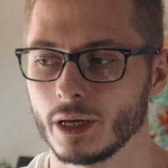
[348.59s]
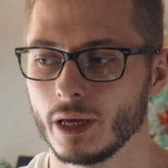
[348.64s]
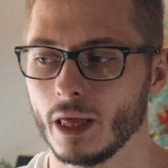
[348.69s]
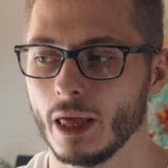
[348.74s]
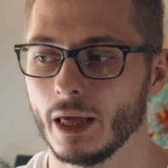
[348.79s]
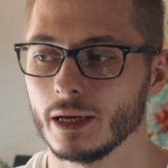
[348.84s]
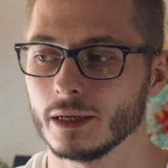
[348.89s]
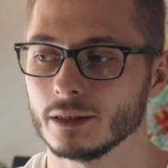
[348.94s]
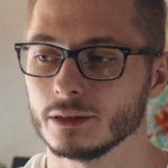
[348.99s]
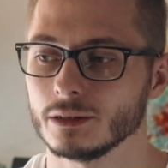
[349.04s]

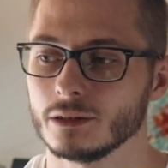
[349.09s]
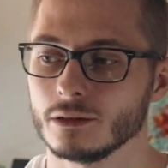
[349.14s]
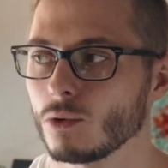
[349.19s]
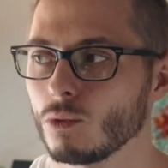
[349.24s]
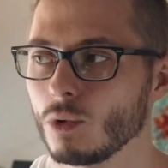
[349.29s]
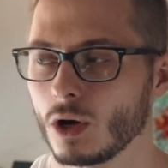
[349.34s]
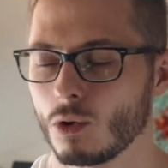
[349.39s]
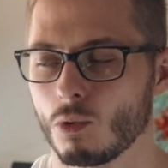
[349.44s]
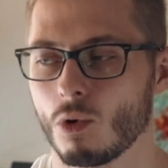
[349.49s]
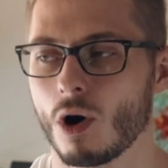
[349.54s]
and
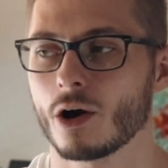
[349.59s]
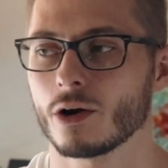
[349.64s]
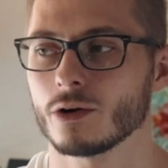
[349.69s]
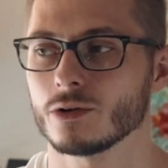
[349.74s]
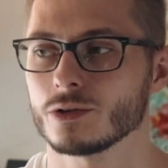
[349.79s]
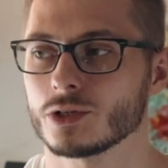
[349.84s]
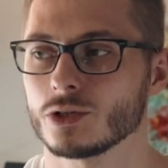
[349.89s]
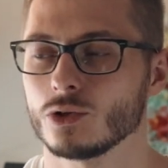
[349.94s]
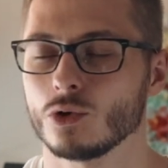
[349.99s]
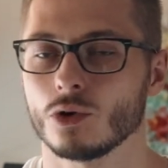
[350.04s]

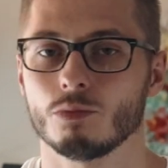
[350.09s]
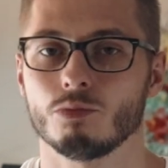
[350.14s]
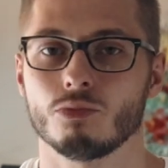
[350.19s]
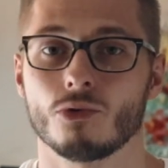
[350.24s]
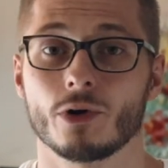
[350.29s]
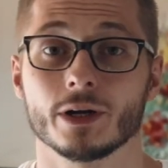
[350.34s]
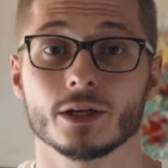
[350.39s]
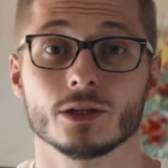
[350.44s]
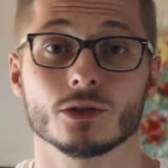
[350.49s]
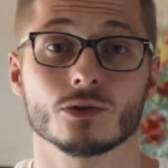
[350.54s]
requires your
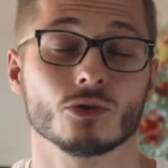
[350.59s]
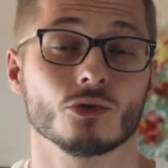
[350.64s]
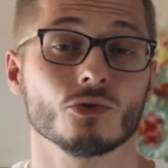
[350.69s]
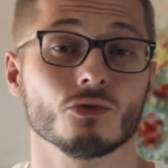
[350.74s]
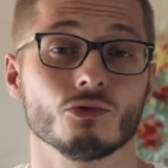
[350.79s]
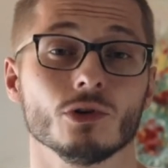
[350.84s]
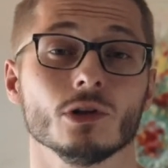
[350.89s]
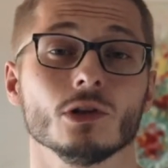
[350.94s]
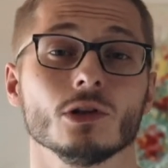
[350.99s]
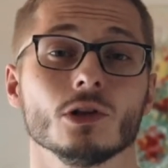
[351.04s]
brain to
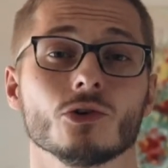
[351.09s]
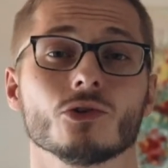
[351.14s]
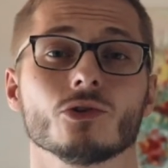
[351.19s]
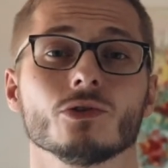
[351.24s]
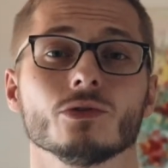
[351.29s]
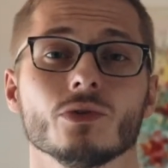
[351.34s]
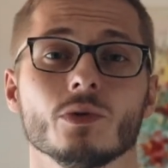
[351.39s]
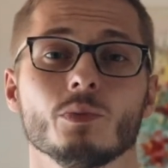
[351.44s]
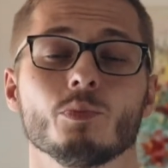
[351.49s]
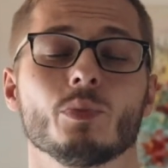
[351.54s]

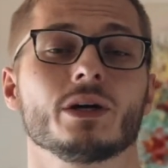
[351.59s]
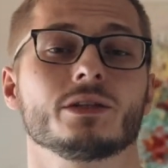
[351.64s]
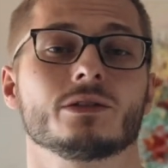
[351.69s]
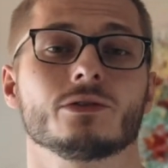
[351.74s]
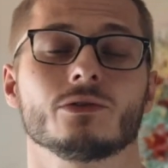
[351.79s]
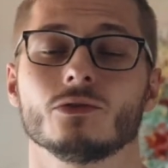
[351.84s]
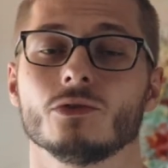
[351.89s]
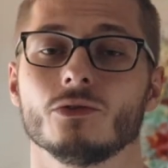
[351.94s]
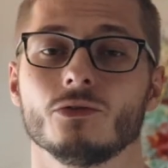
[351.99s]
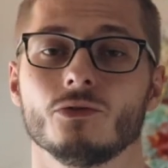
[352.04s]
relearn the
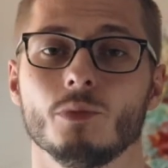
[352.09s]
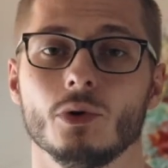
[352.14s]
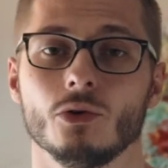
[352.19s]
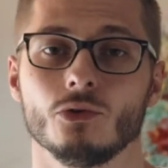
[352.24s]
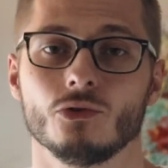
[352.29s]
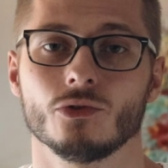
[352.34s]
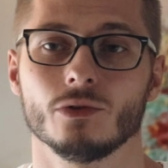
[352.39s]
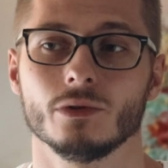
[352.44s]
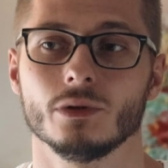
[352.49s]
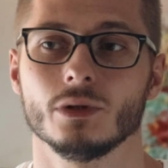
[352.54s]
pattern of
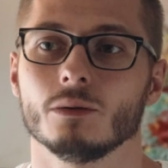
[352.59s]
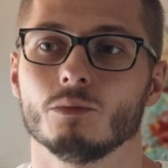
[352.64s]
motion.